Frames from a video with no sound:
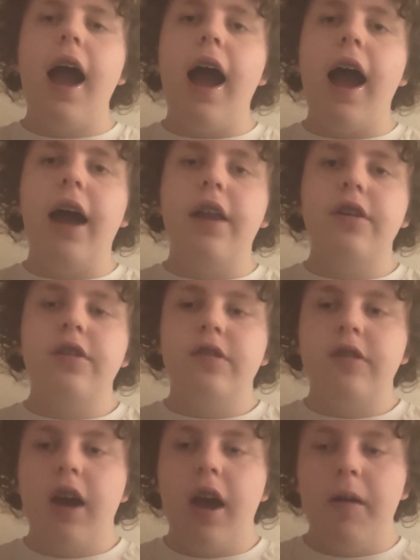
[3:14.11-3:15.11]
And
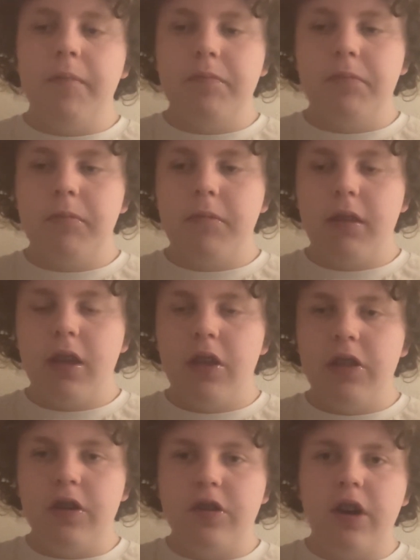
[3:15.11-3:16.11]

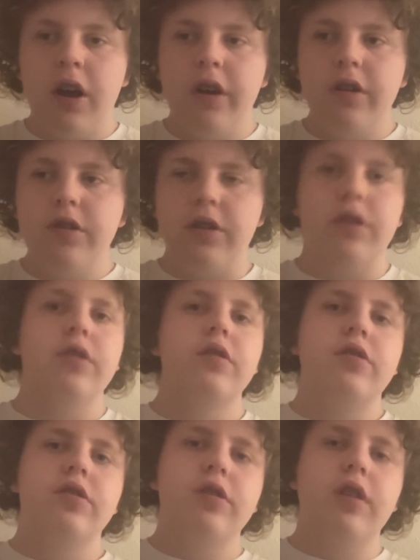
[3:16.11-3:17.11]
the
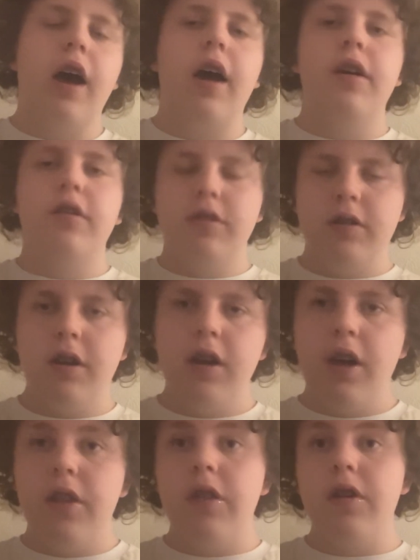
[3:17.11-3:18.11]
titles
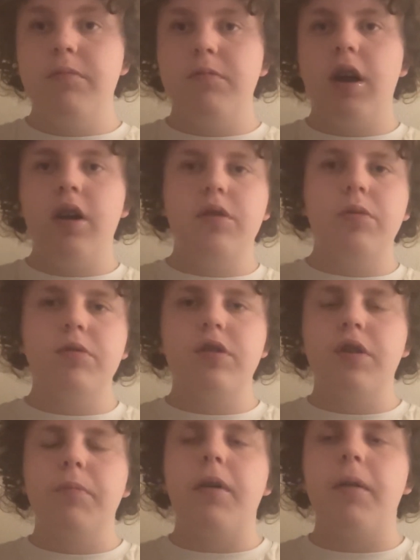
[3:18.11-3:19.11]

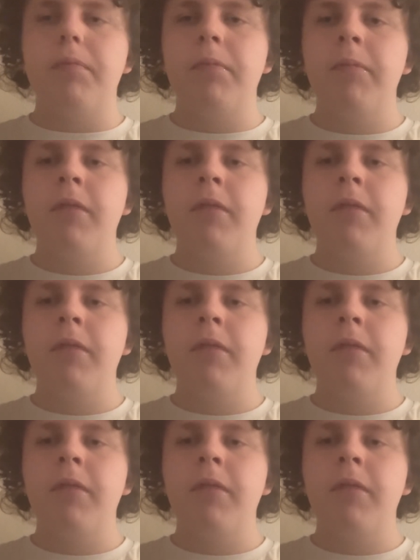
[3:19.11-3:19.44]
come on.